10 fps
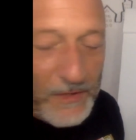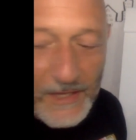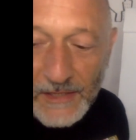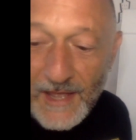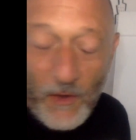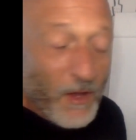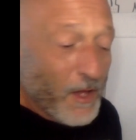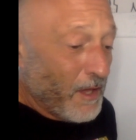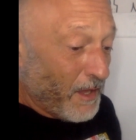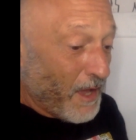Okay, now
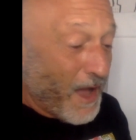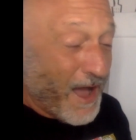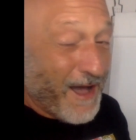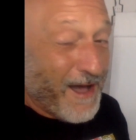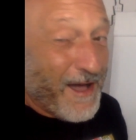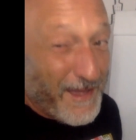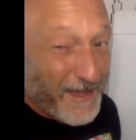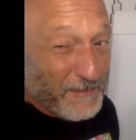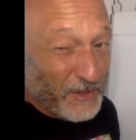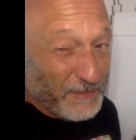
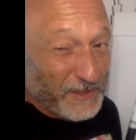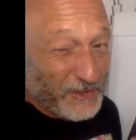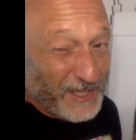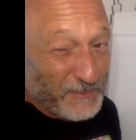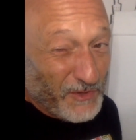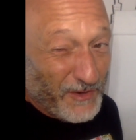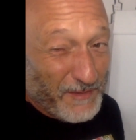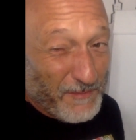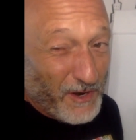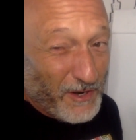I'm going to keep
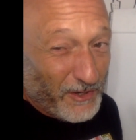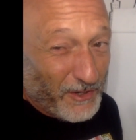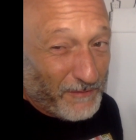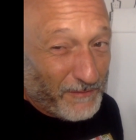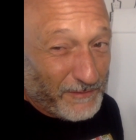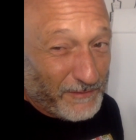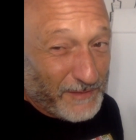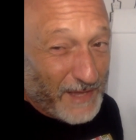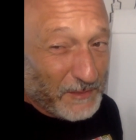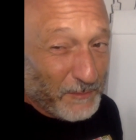drawing a marker.
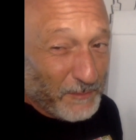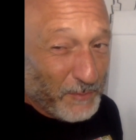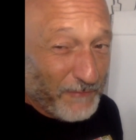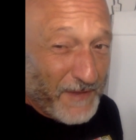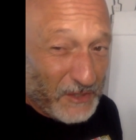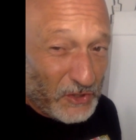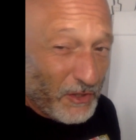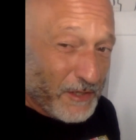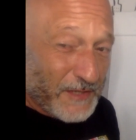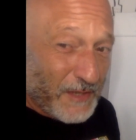Now, as a
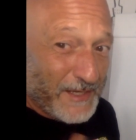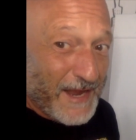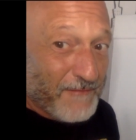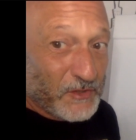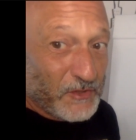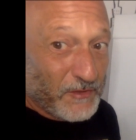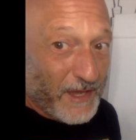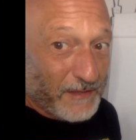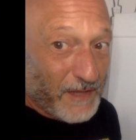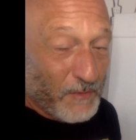professional artist, I would never
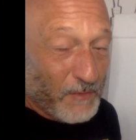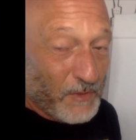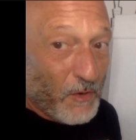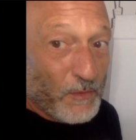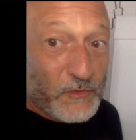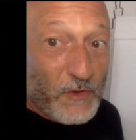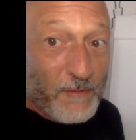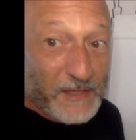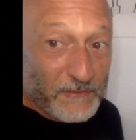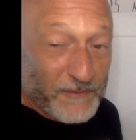do that. I would always draw
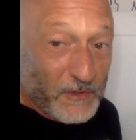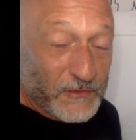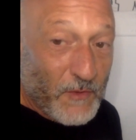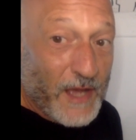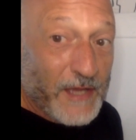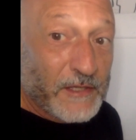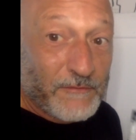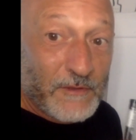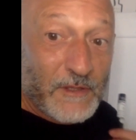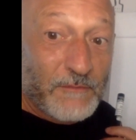in pencil first so I
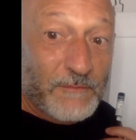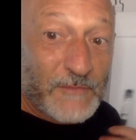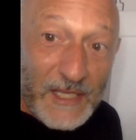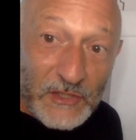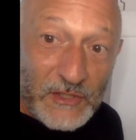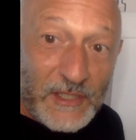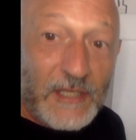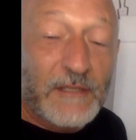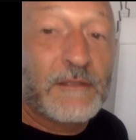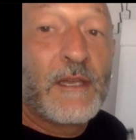could change
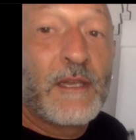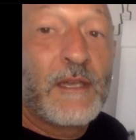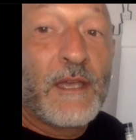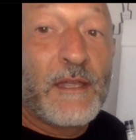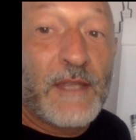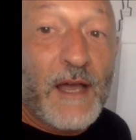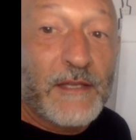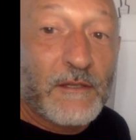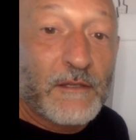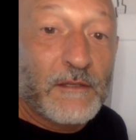things and that
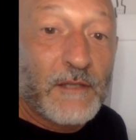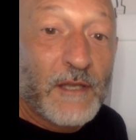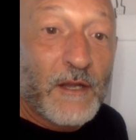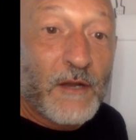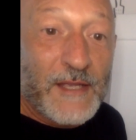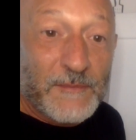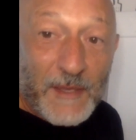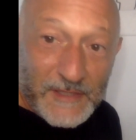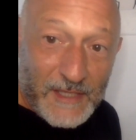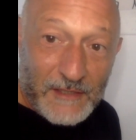I could erase
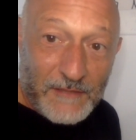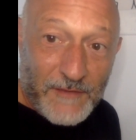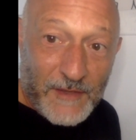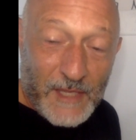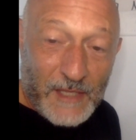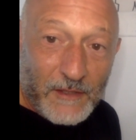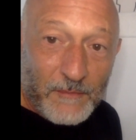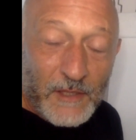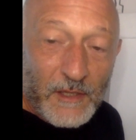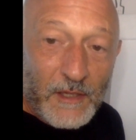my mistakes if I made
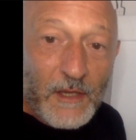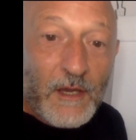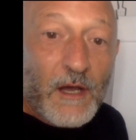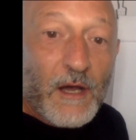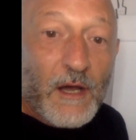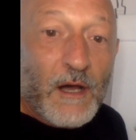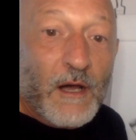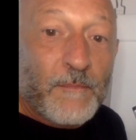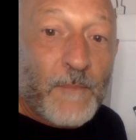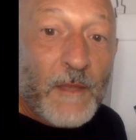
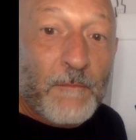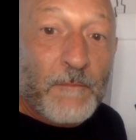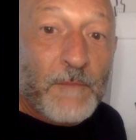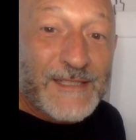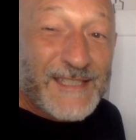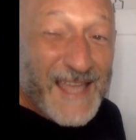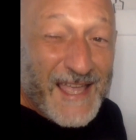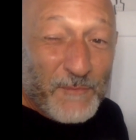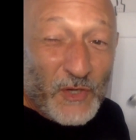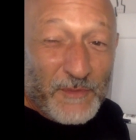them. But
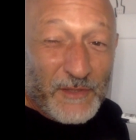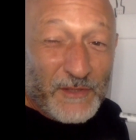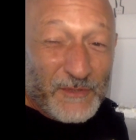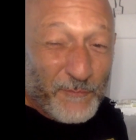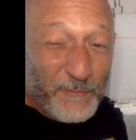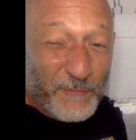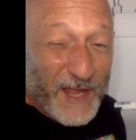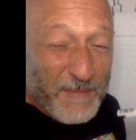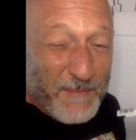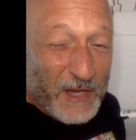today I'm going to
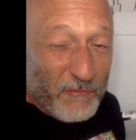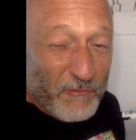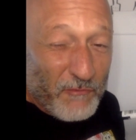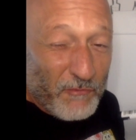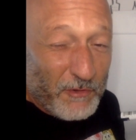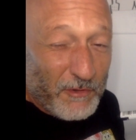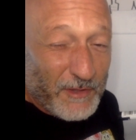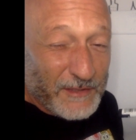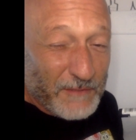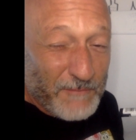break my rule,
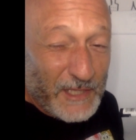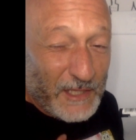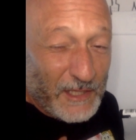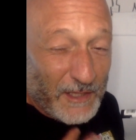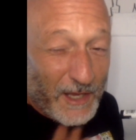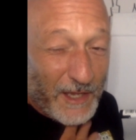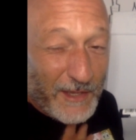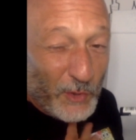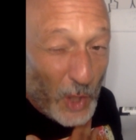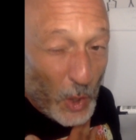and
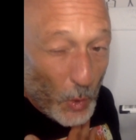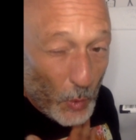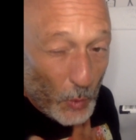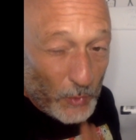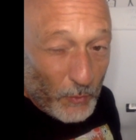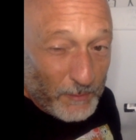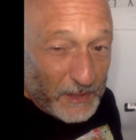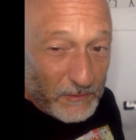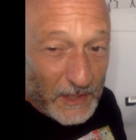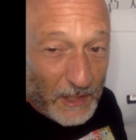I alone will be
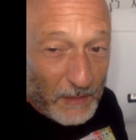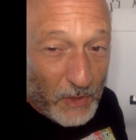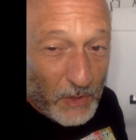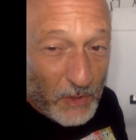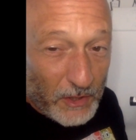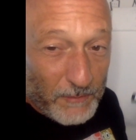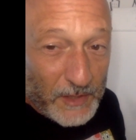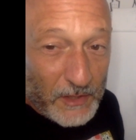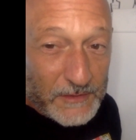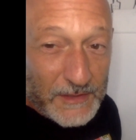using a marker
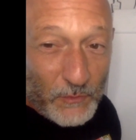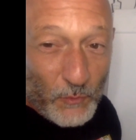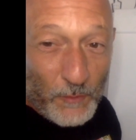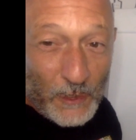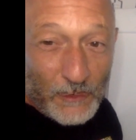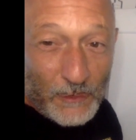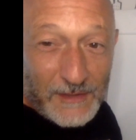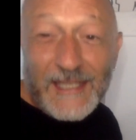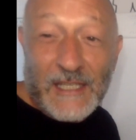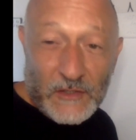because it will be
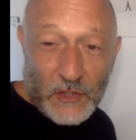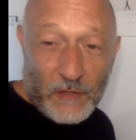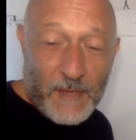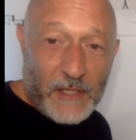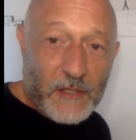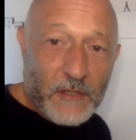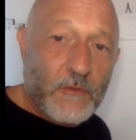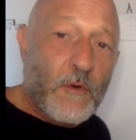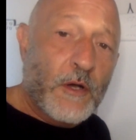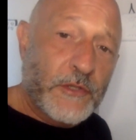seen easier by
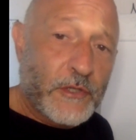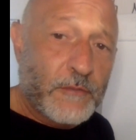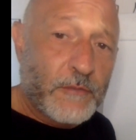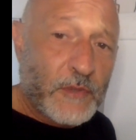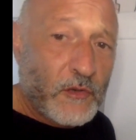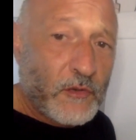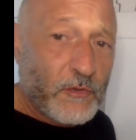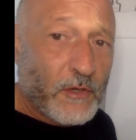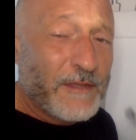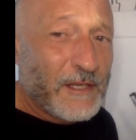you on your
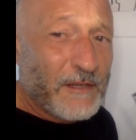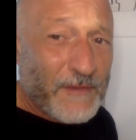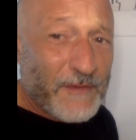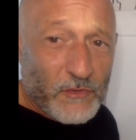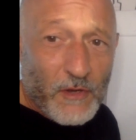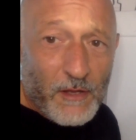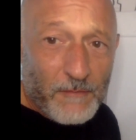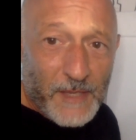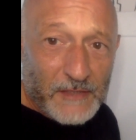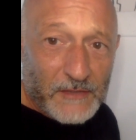computer than if I draw
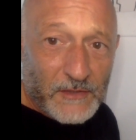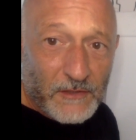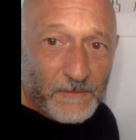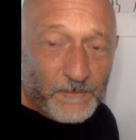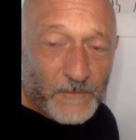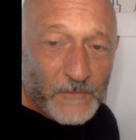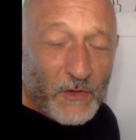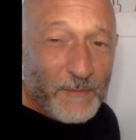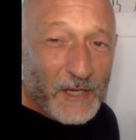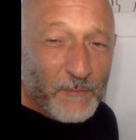on pencil. So
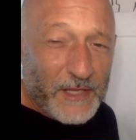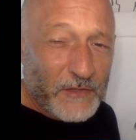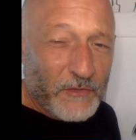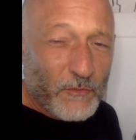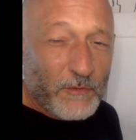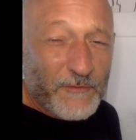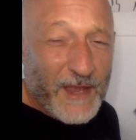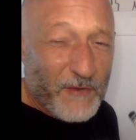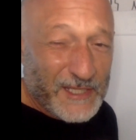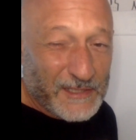I'm kind of breaking the rule for
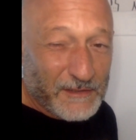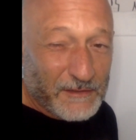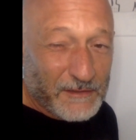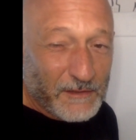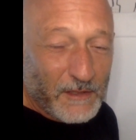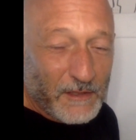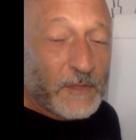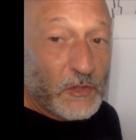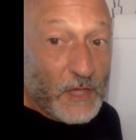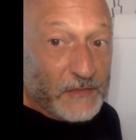that reason.
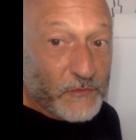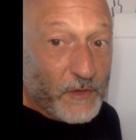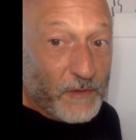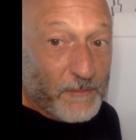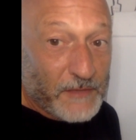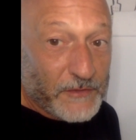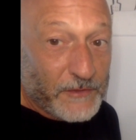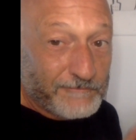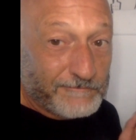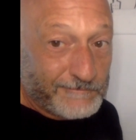But you guys draw on
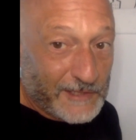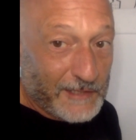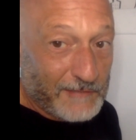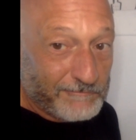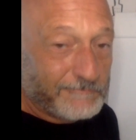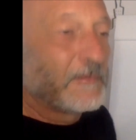pencil, okay?